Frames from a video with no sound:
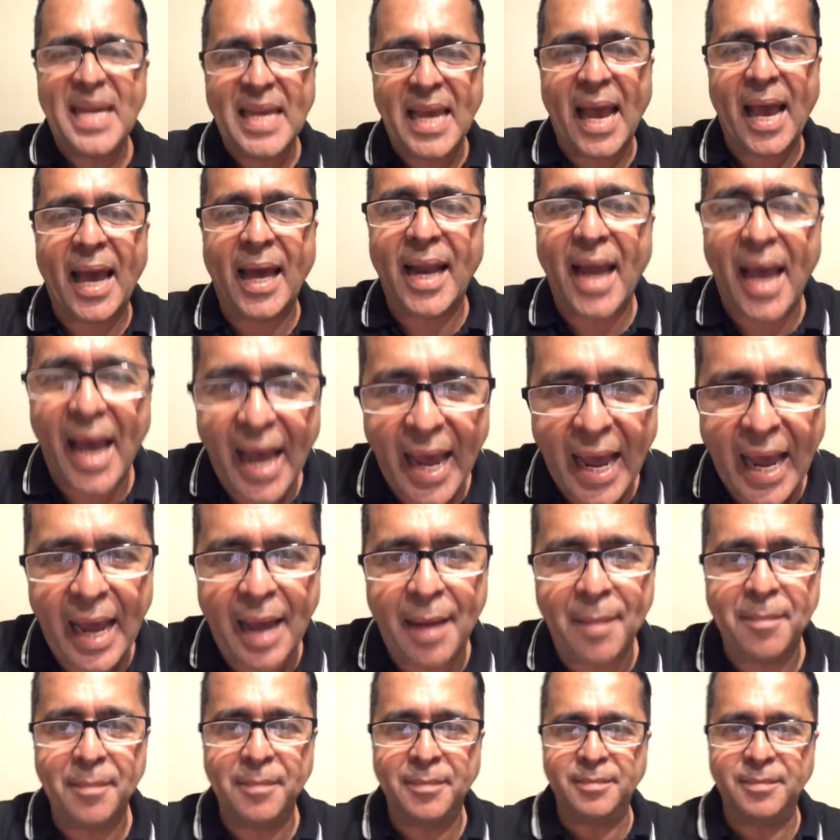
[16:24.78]

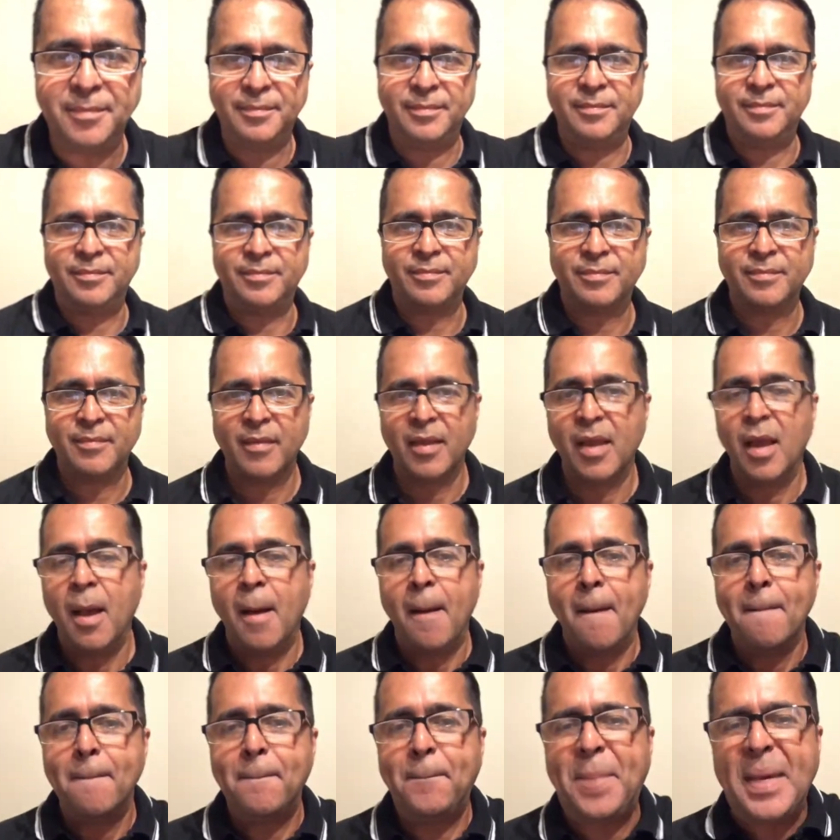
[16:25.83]
PNM.
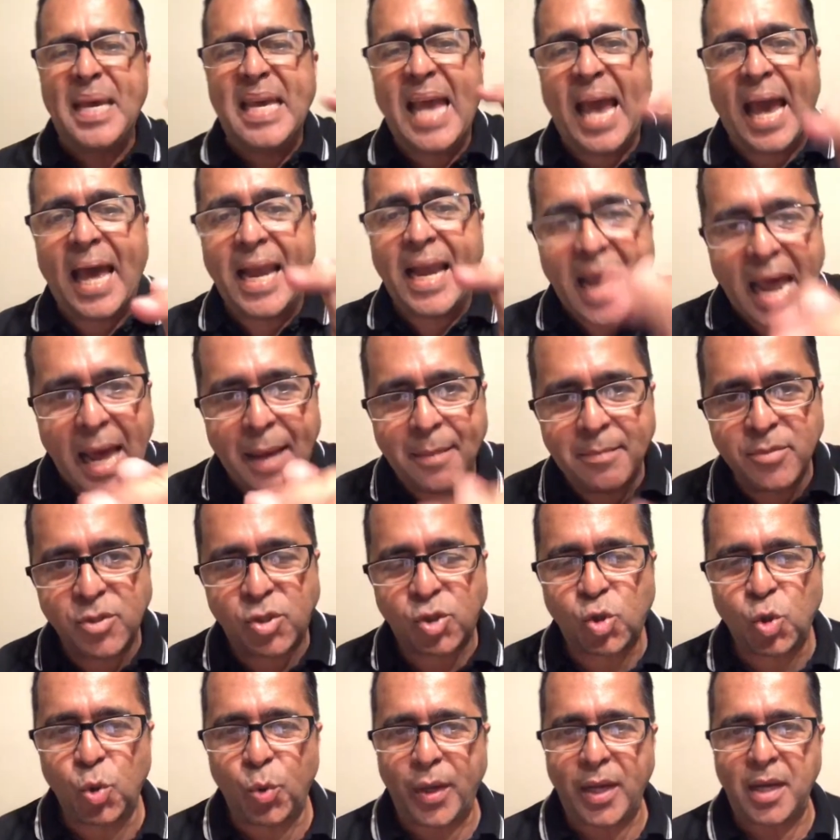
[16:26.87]
PNM
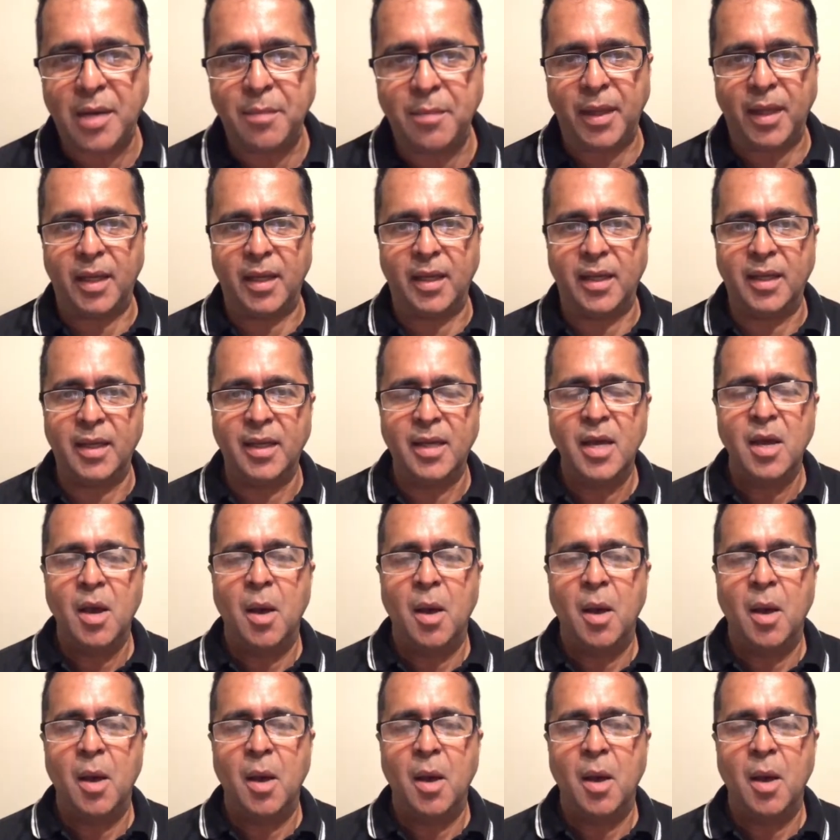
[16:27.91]
suing me